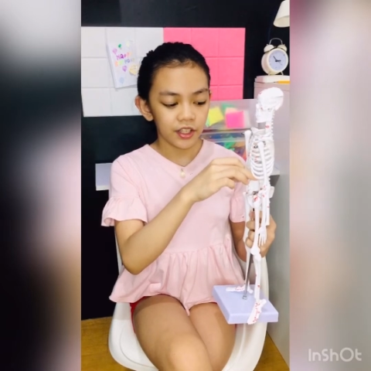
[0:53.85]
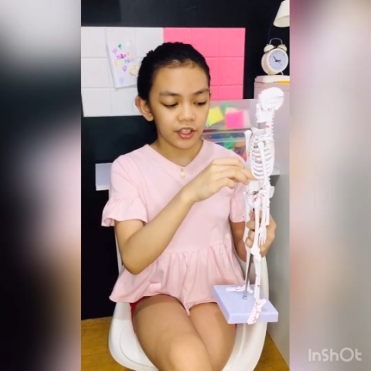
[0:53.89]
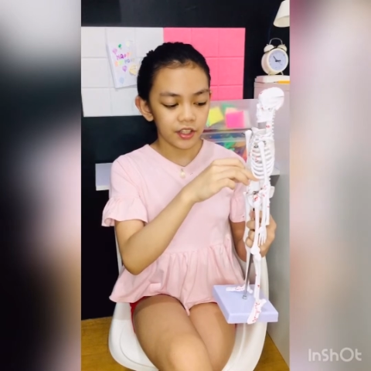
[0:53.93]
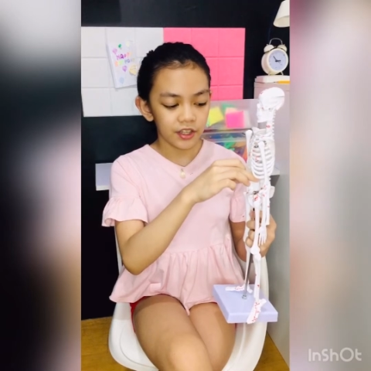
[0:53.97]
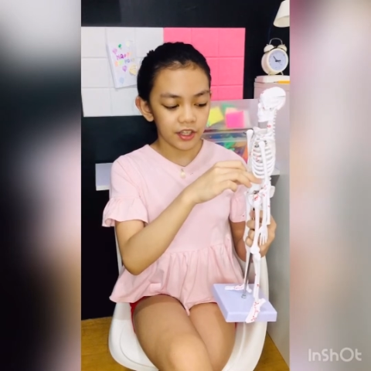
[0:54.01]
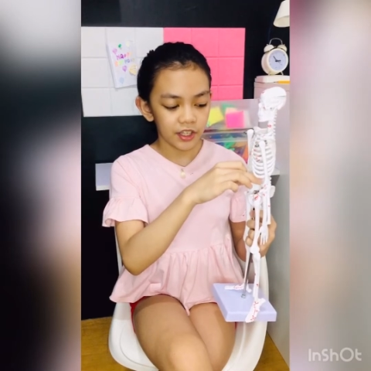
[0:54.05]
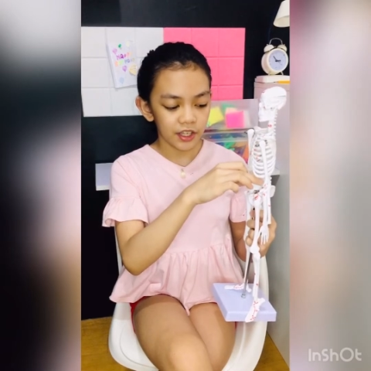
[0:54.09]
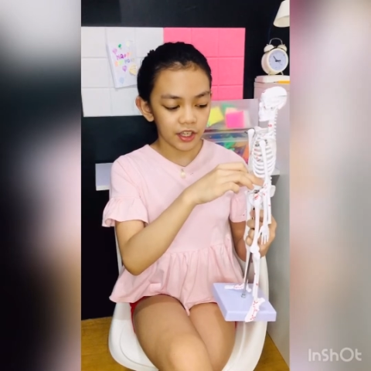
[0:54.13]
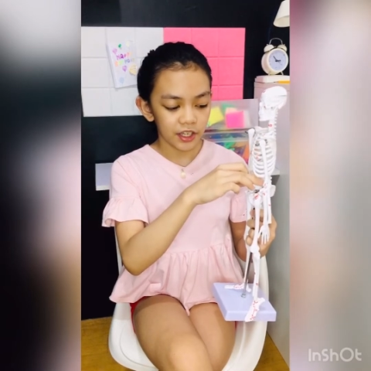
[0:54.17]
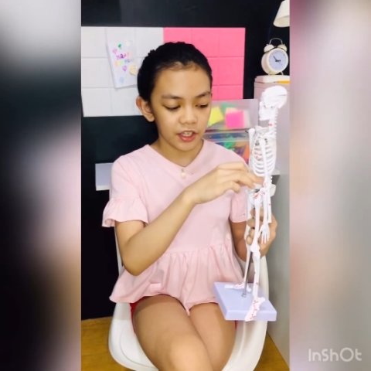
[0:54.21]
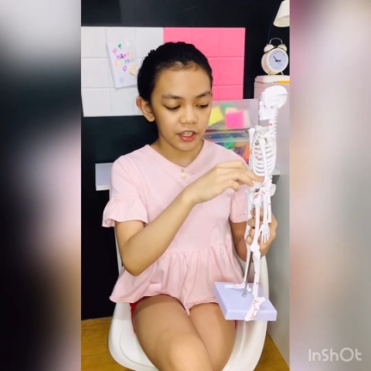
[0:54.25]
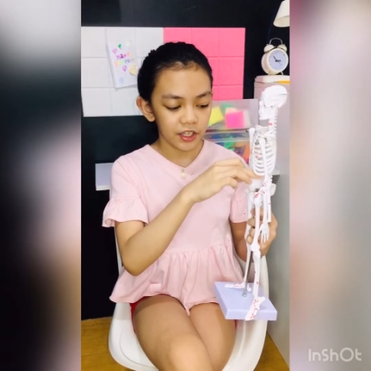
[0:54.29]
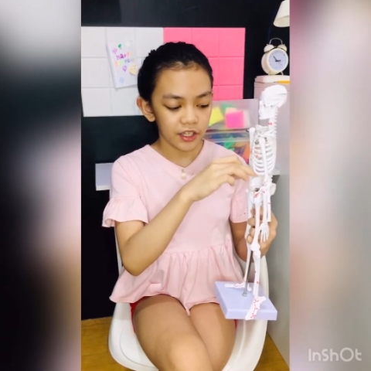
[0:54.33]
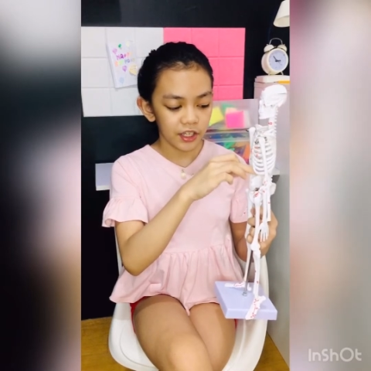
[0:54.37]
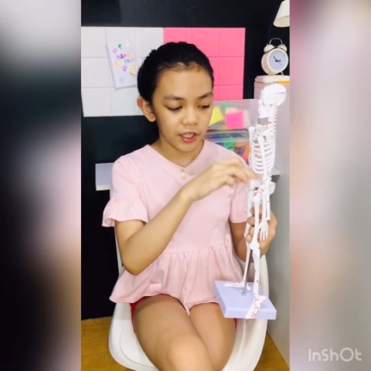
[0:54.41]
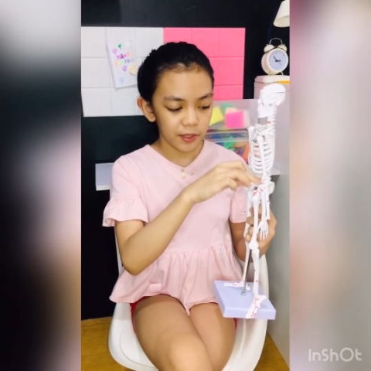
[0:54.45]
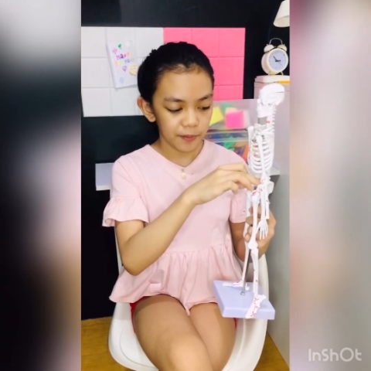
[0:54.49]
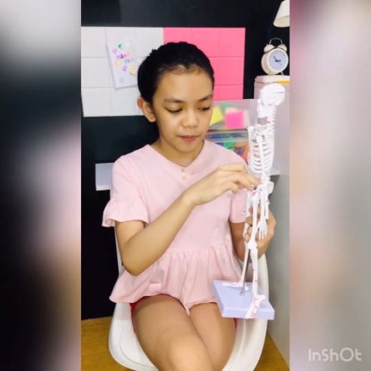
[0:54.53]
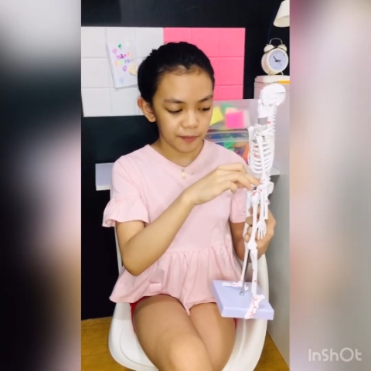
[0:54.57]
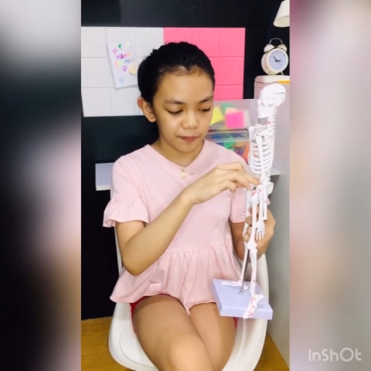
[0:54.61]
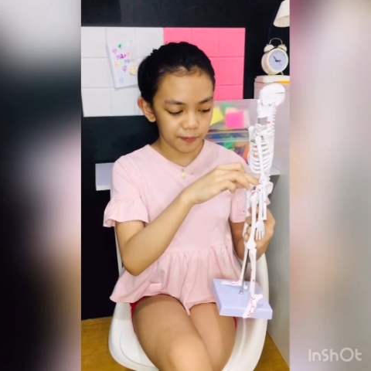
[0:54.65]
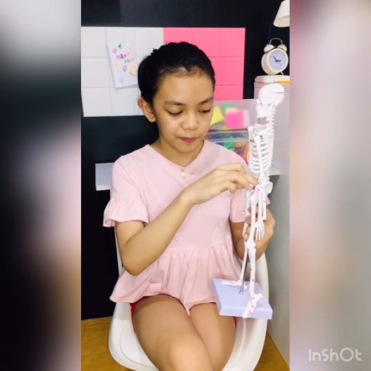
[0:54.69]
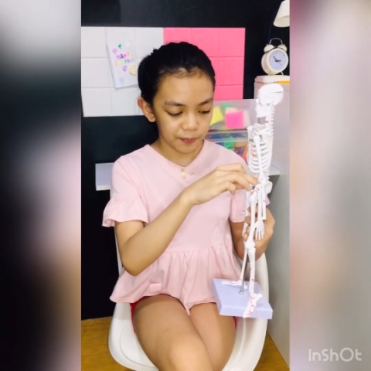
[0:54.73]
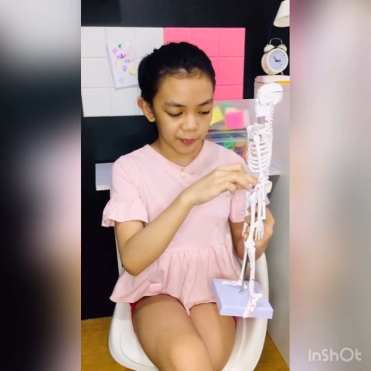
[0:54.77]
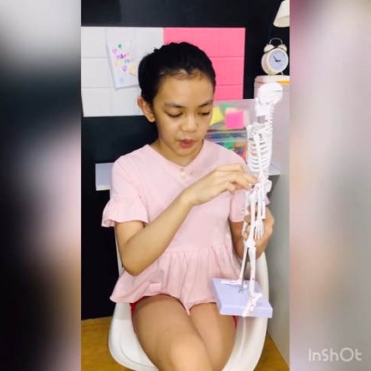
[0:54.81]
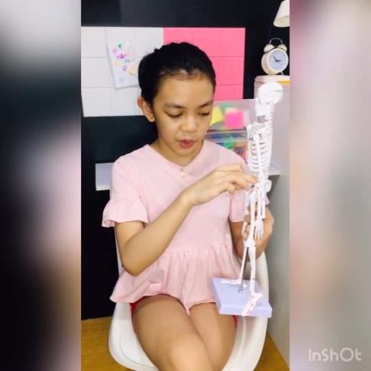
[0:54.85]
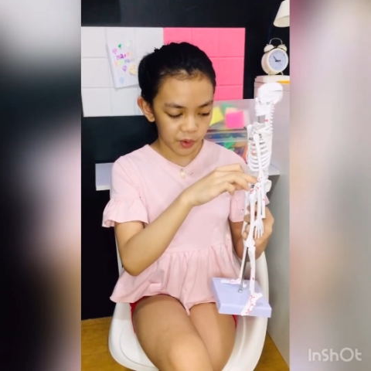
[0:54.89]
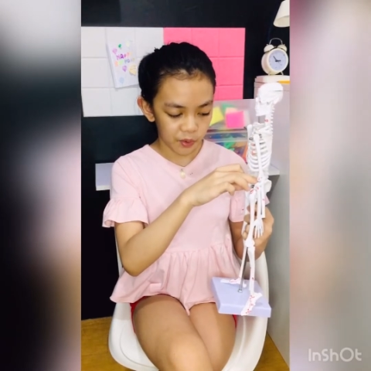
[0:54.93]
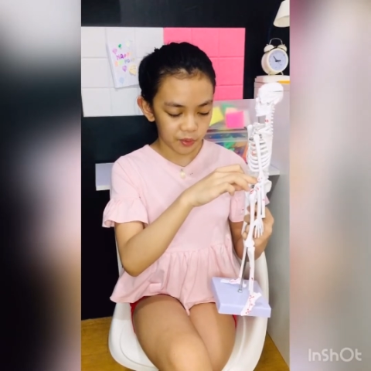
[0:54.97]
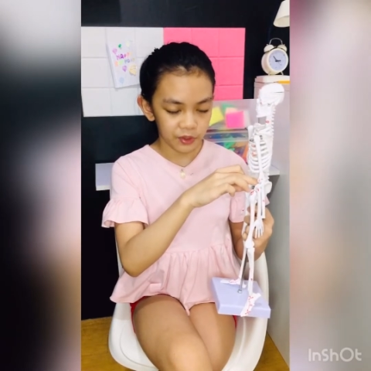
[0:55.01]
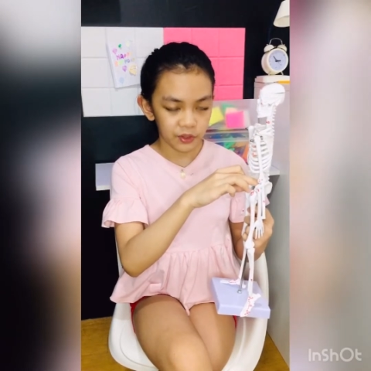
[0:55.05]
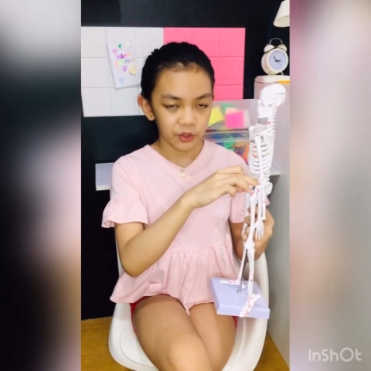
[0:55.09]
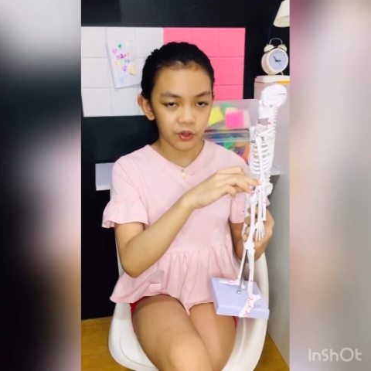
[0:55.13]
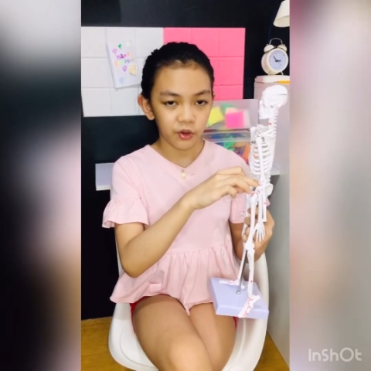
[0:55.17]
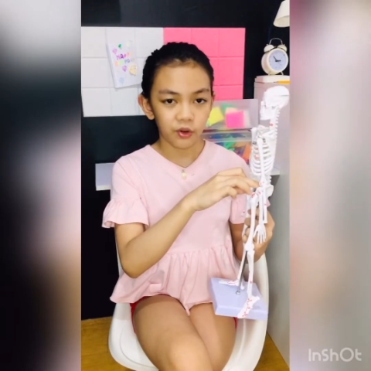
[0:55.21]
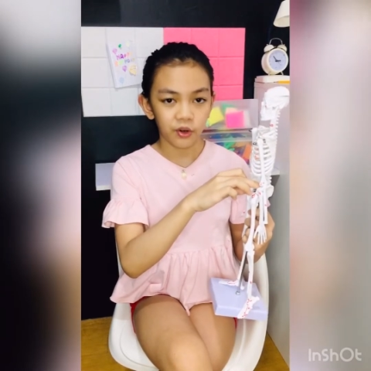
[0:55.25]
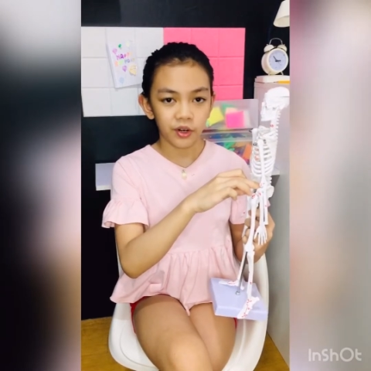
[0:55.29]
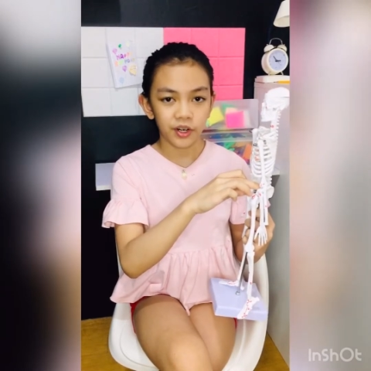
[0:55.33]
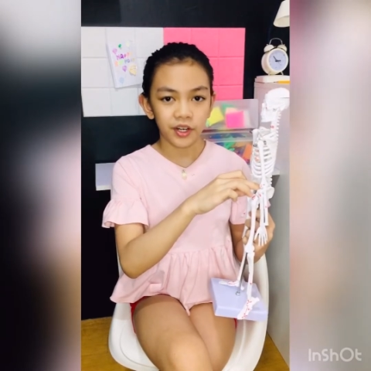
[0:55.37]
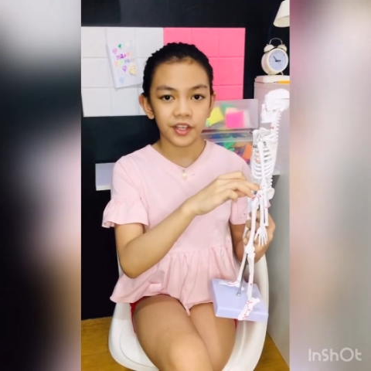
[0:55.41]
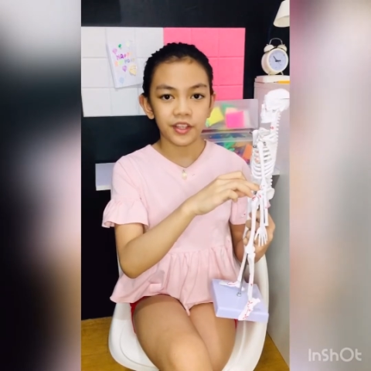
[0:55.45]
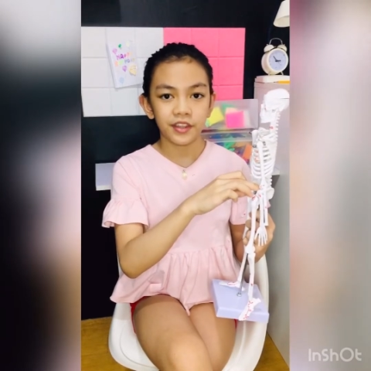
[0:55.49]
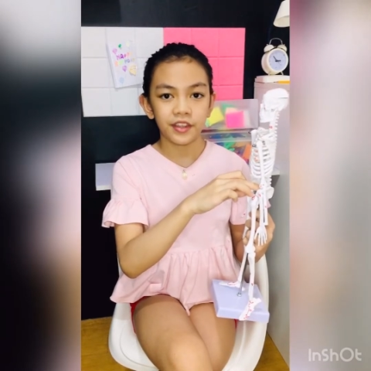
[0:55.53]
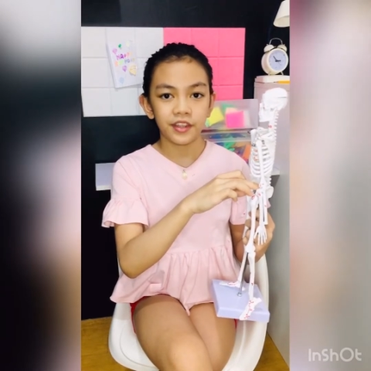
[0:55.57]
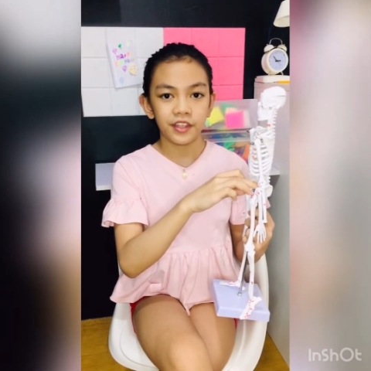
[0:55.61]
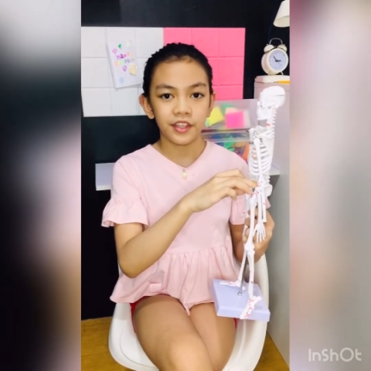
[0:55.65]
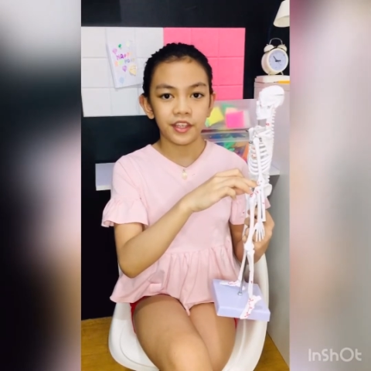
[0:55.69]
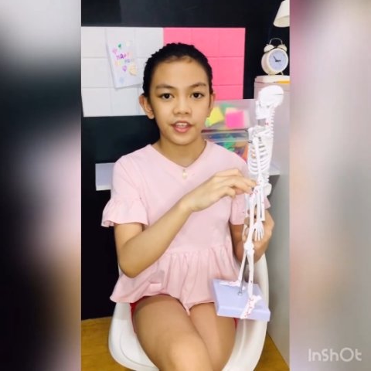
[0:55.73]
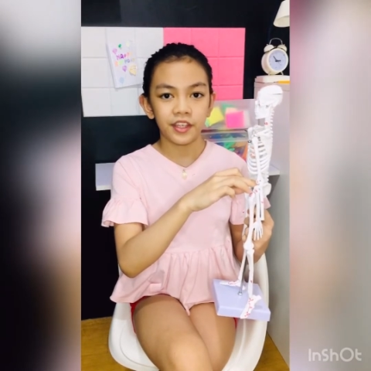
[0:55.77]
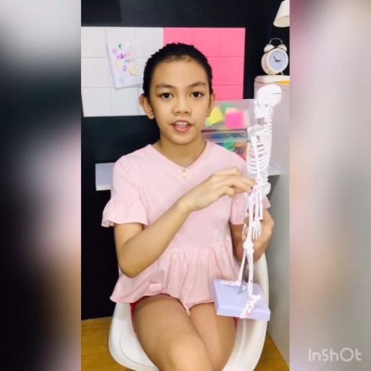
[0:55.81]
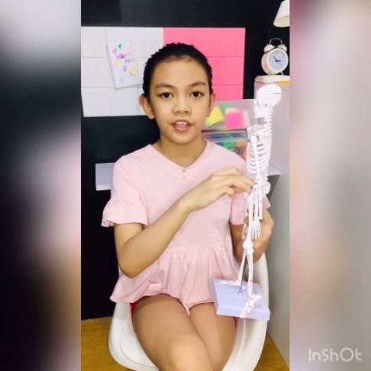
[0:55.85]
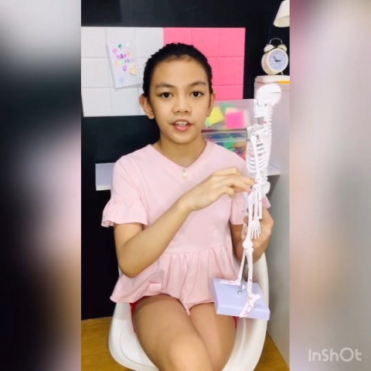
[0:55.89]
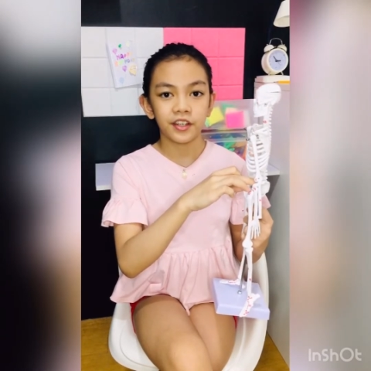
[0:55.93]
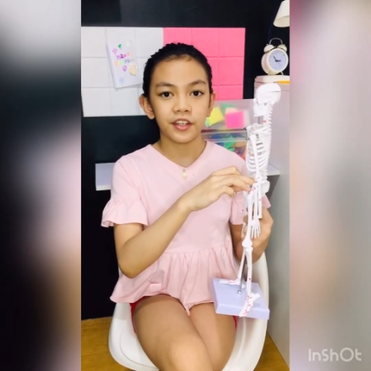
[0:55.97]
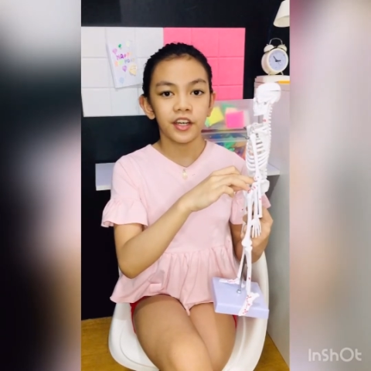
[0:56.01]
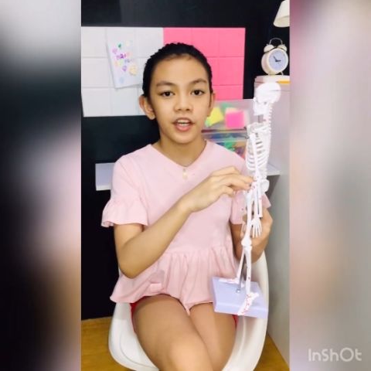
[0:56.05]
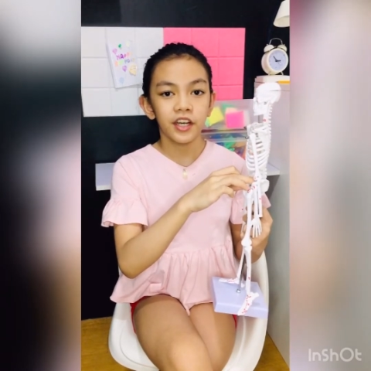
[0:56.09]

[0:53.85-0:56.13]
the hip bone or the